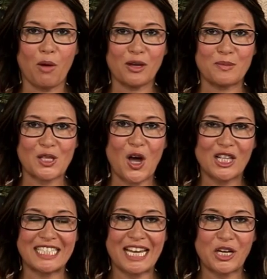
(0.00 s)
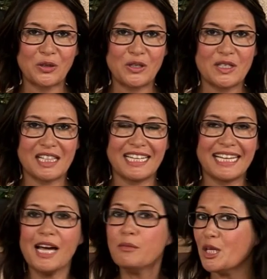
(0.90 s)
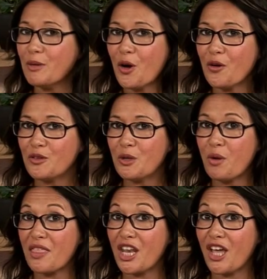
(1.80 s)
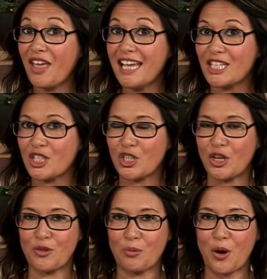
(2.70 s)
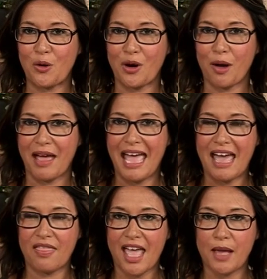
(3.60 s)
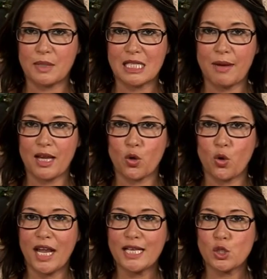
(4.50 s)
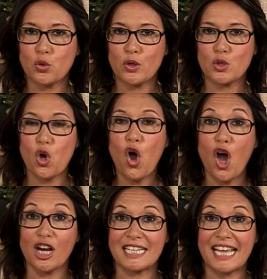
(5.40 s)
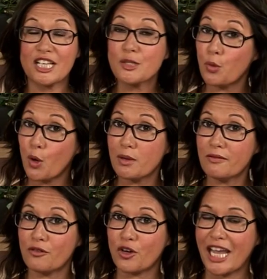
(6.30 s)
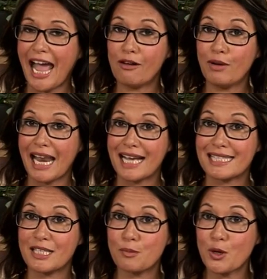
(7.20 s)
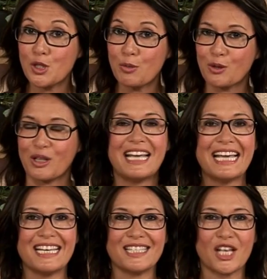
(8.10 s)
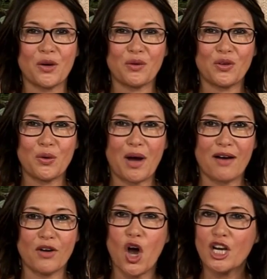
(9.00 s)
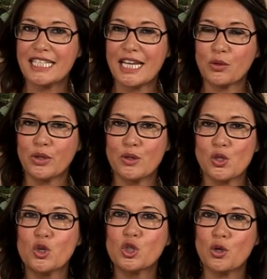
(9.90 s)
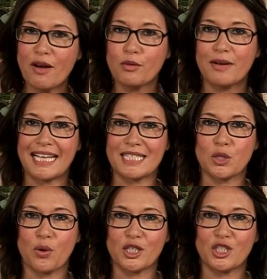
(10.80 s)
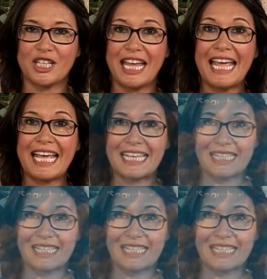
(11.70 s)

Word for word: welcome to the Holiday and Cruise Clinic. I'm Jemma Gofton with another edition of the programme that aims to make your next cruise or holiday as problem free and relaxing as possible. So if you have a holiday cruise or travel related question, here's